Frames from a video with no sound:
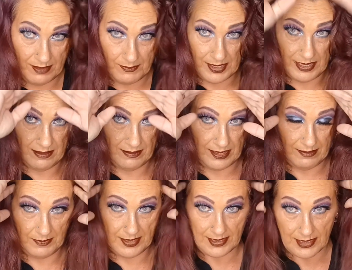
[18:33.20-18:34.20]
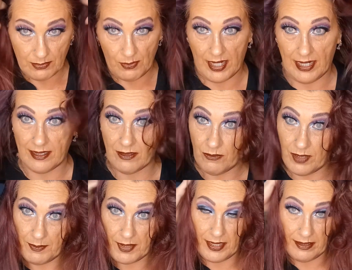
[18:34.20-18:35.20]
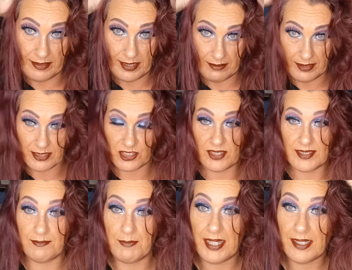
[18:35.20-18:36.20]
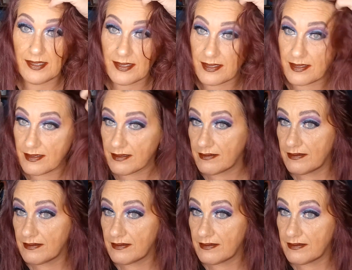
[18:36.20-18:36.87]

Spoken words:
have my hair down. This is why I don't wear my hair down. It's just a mess.